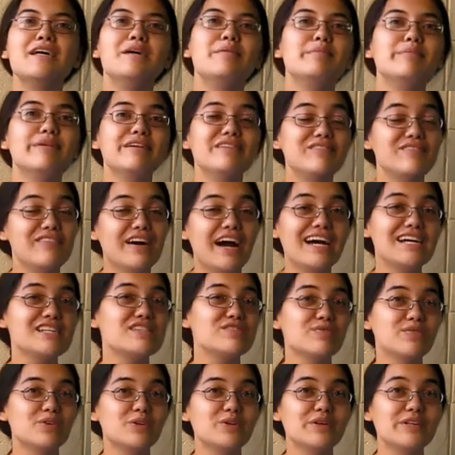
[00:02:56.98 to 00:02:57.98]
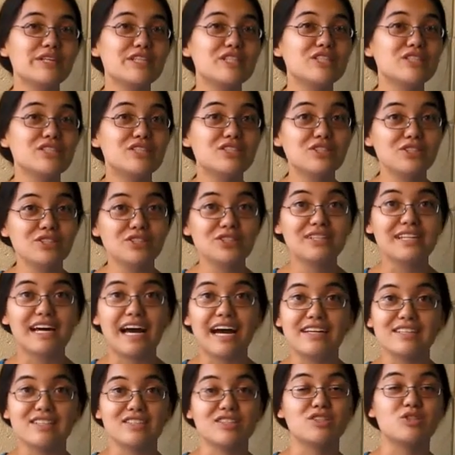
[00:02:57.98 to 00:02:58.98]
but fast forward to
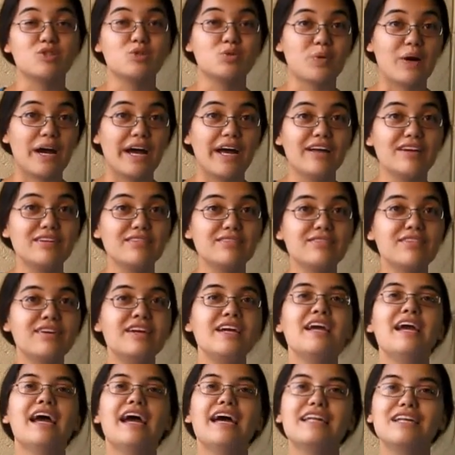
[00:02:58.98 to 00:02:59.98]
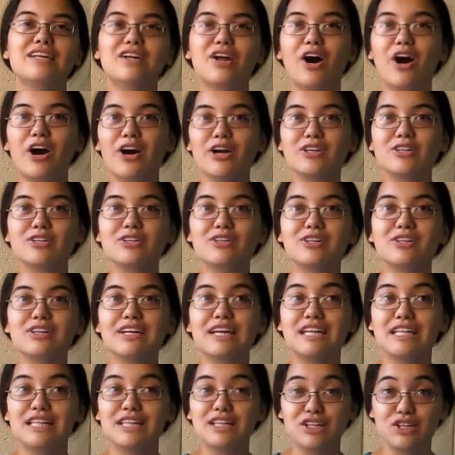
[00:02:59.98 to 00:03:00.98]
2012, and an article
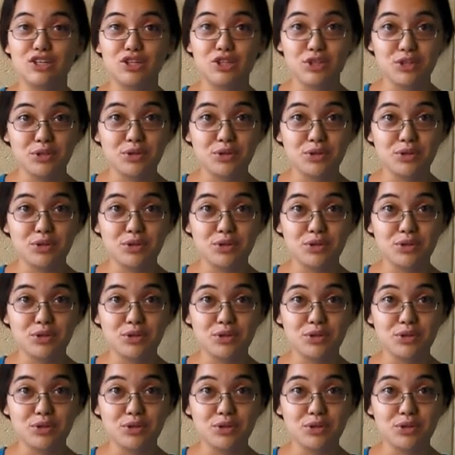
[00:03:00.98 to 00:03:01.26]
in The New